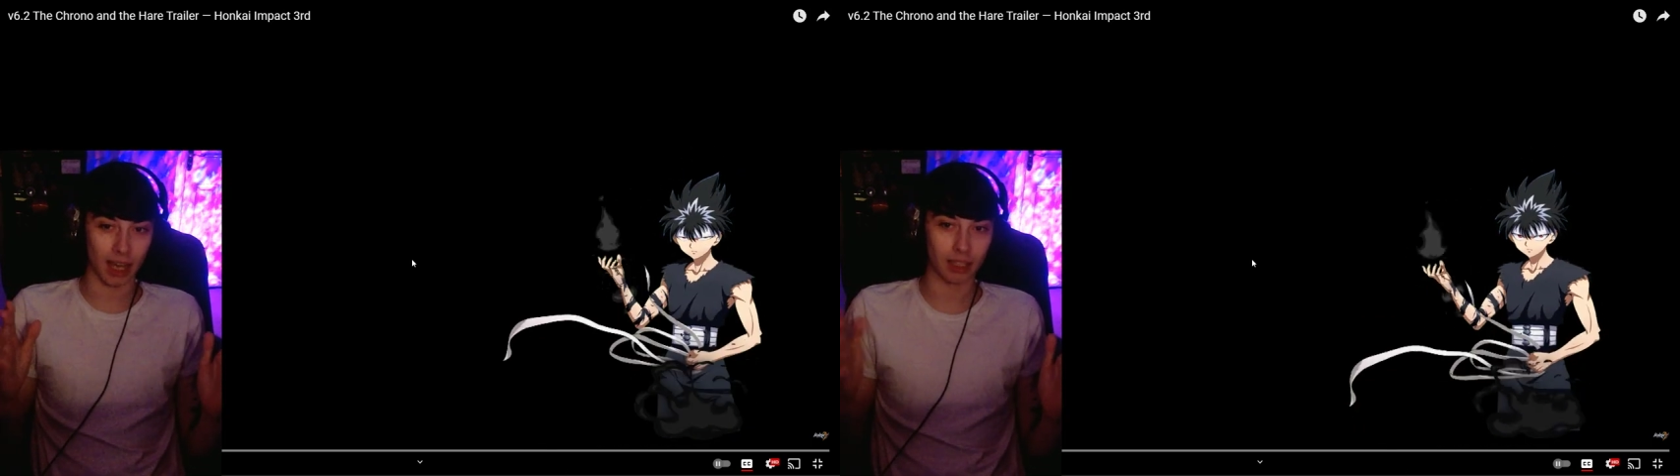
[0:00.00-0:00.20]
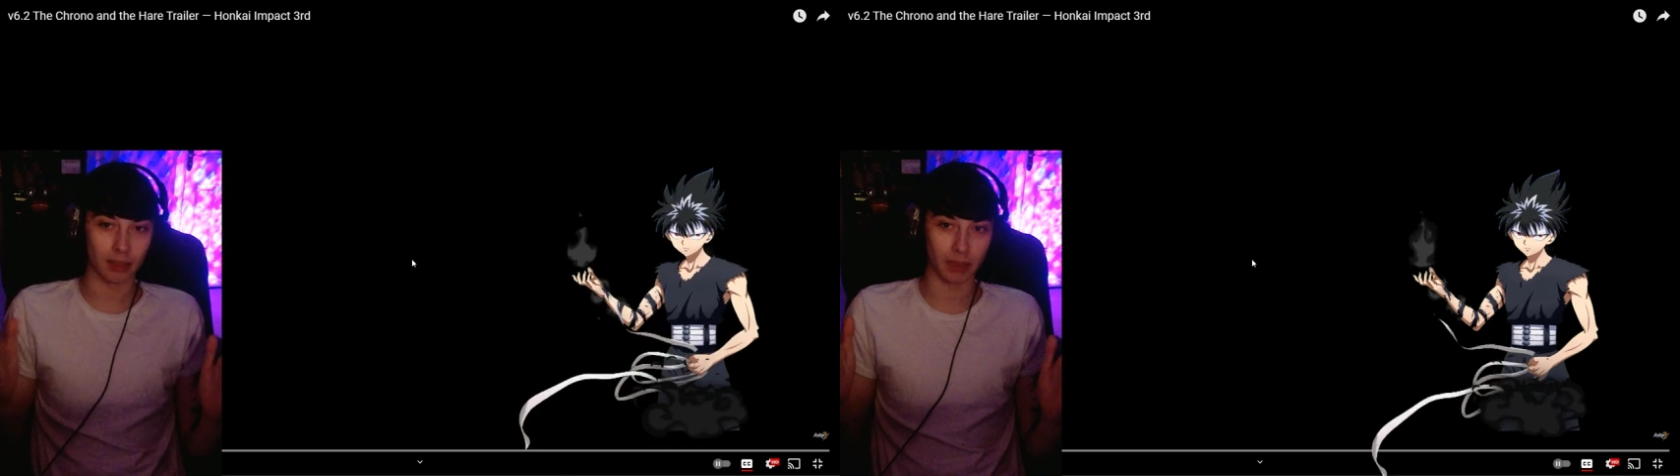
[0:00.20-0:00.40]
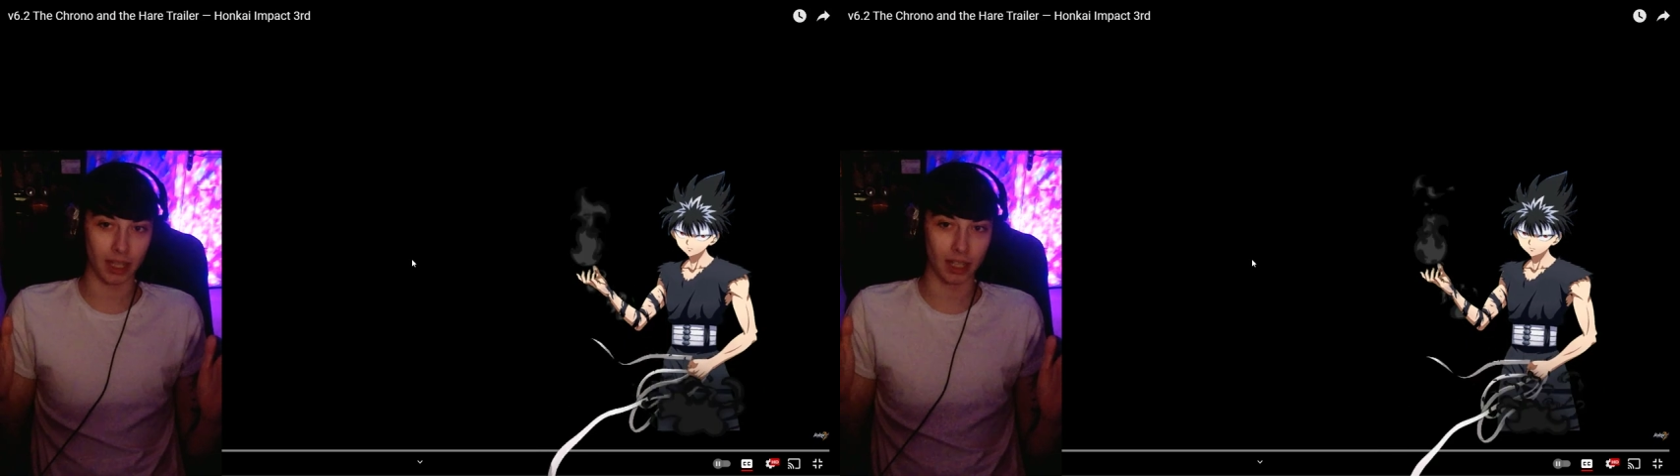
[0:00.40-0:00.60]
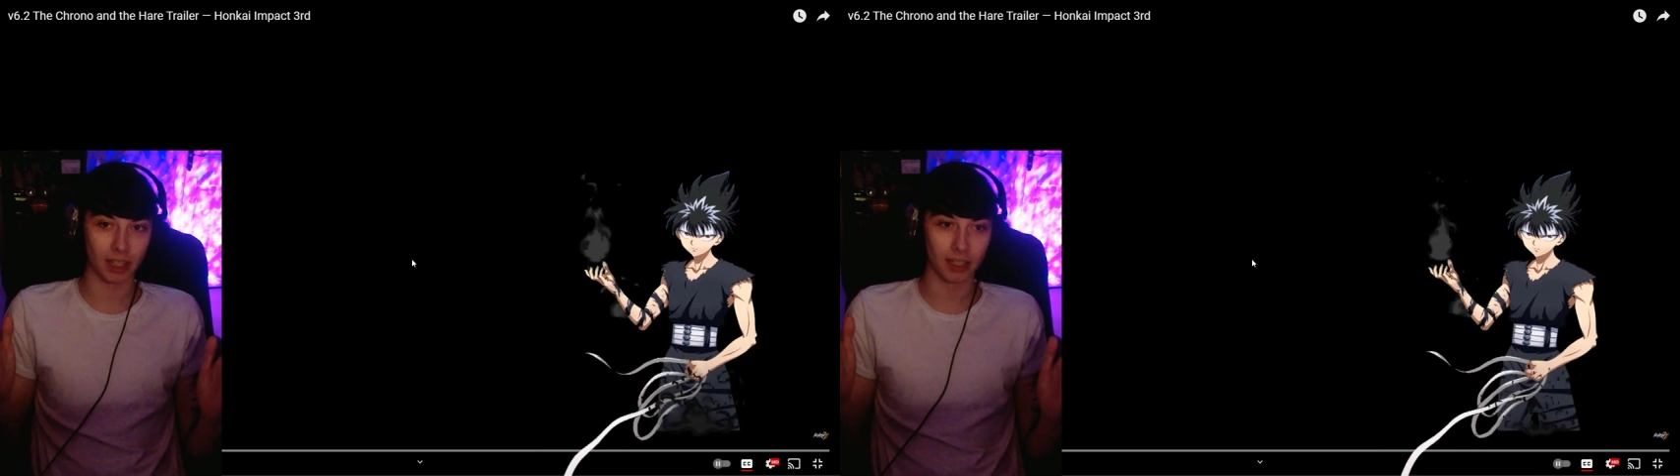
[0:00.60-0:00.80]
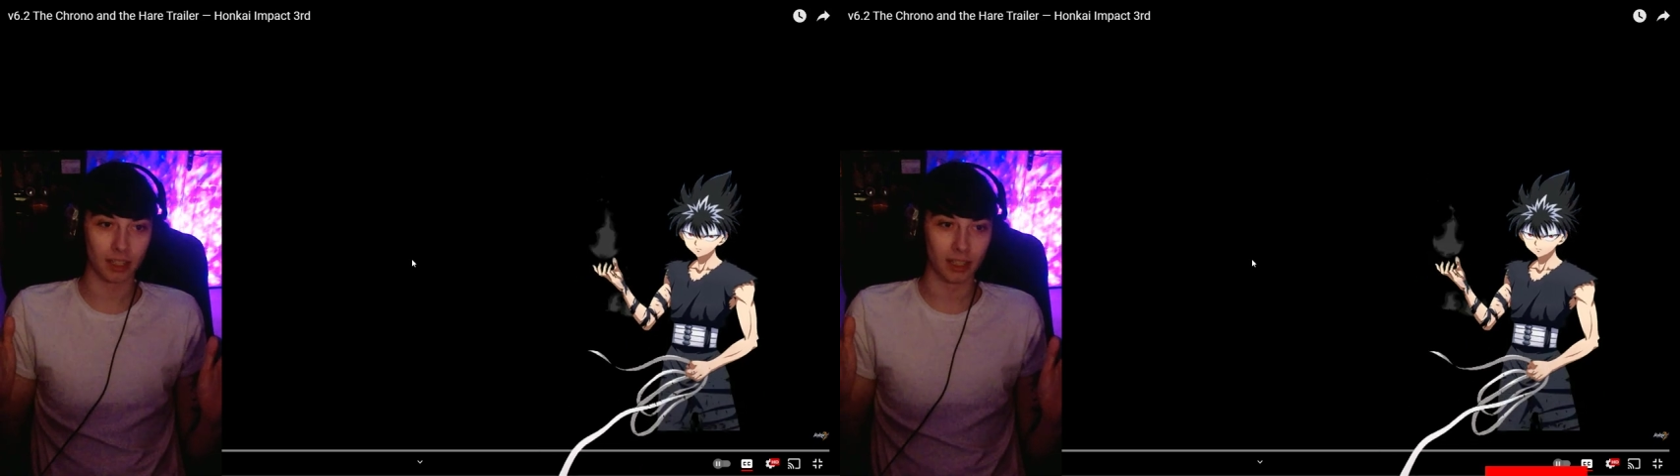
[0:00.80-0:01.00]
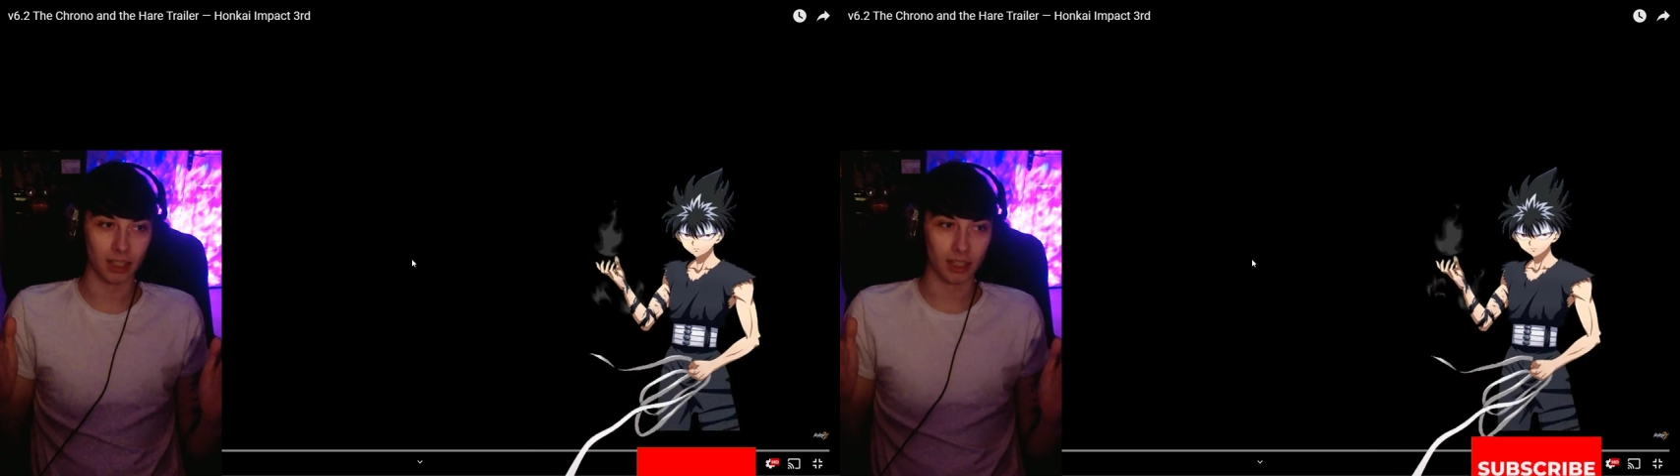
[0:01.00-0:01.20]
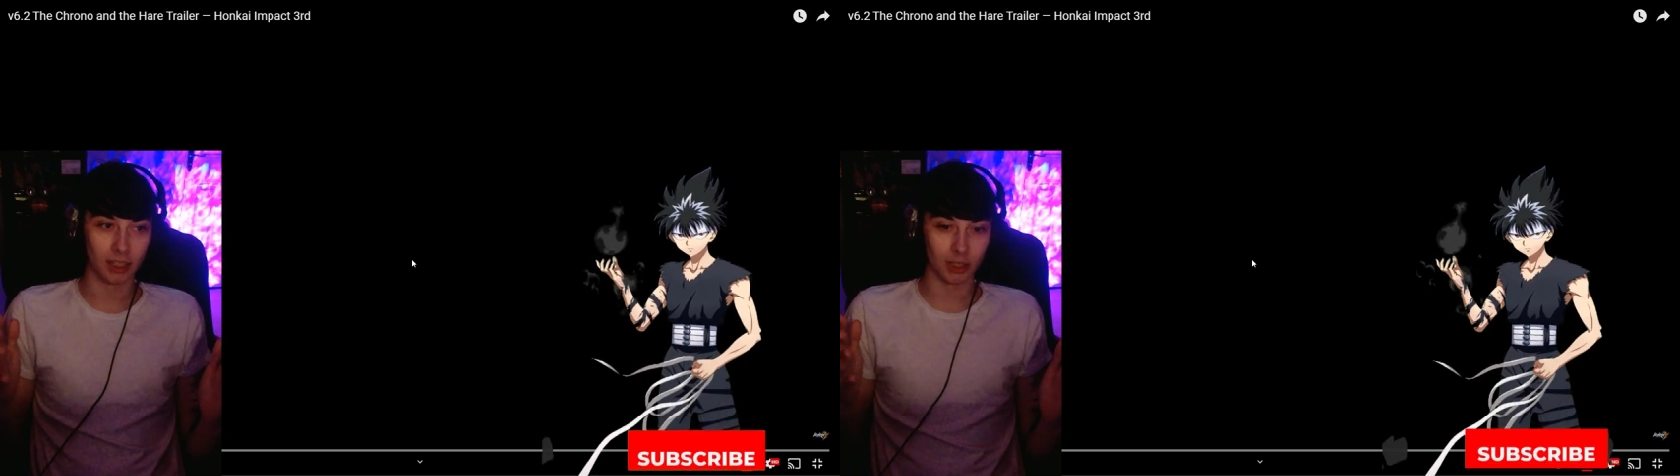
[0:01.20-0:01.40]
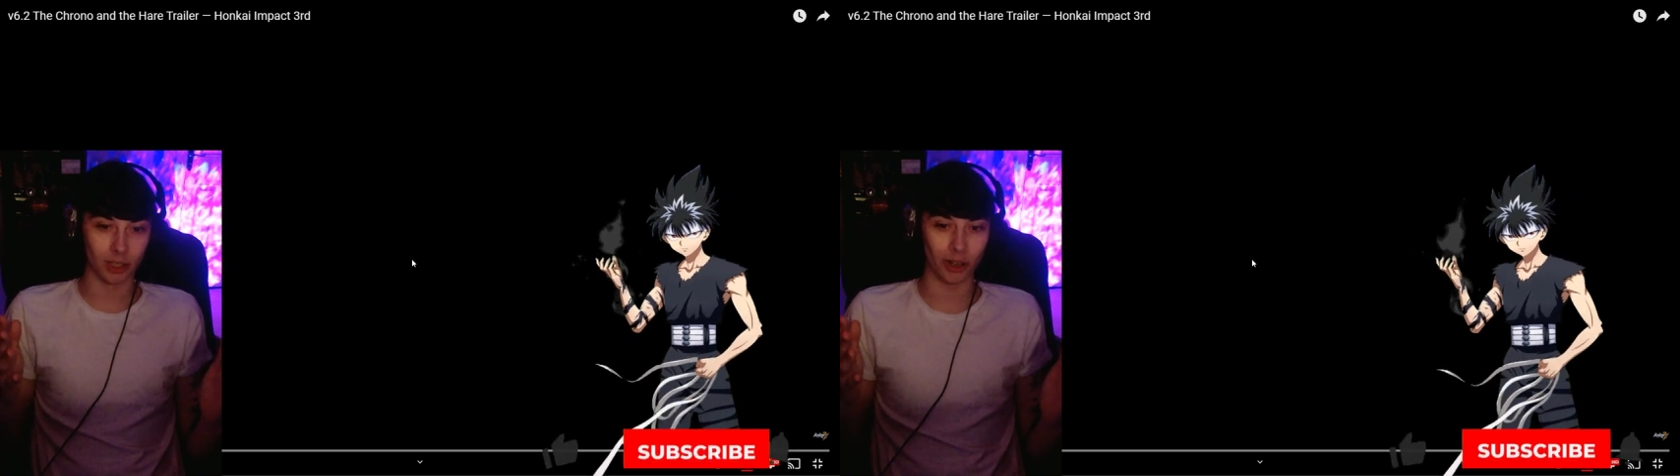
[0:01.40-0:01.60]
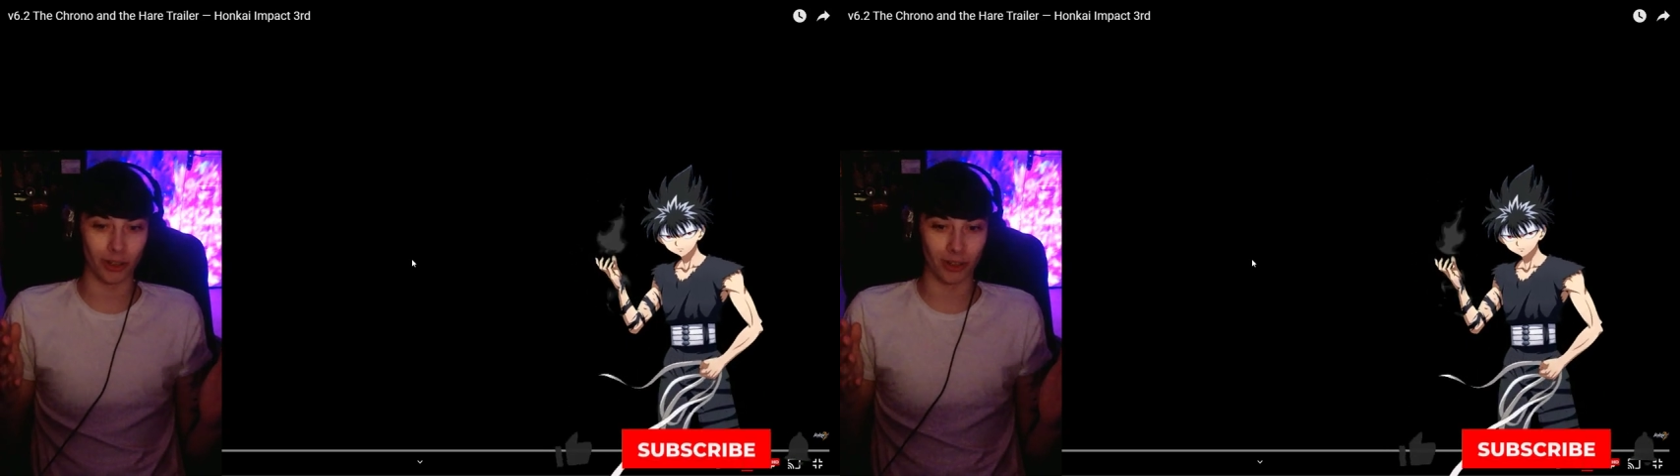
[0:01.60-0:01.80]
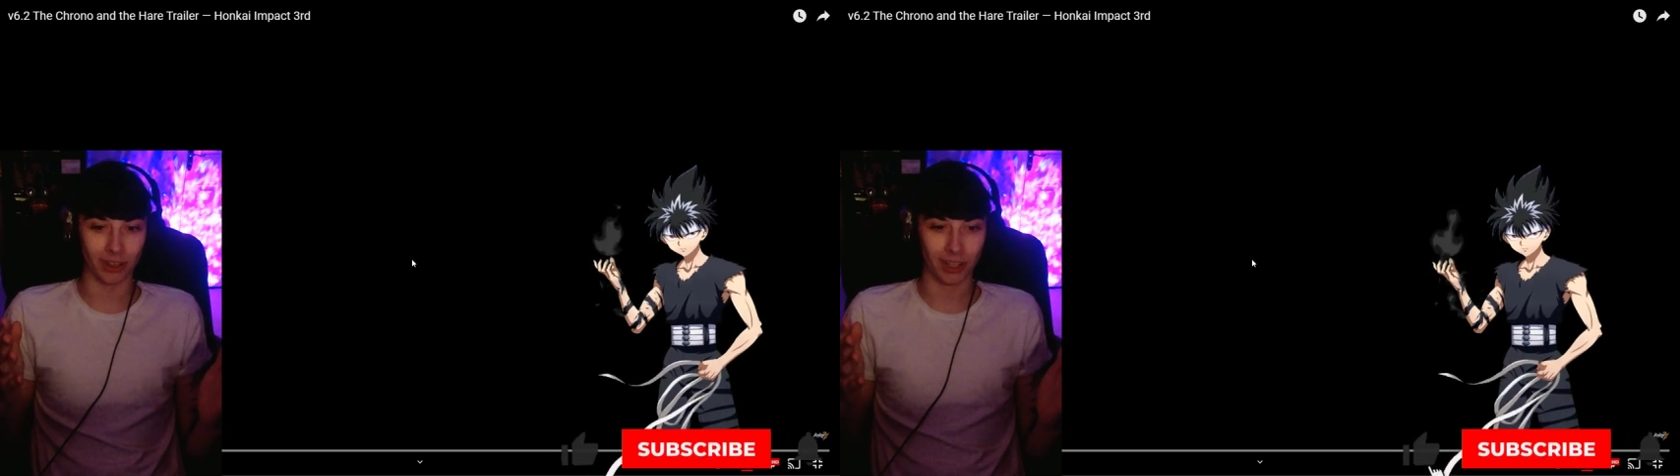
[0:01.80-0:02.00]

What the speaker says: at the beginning. So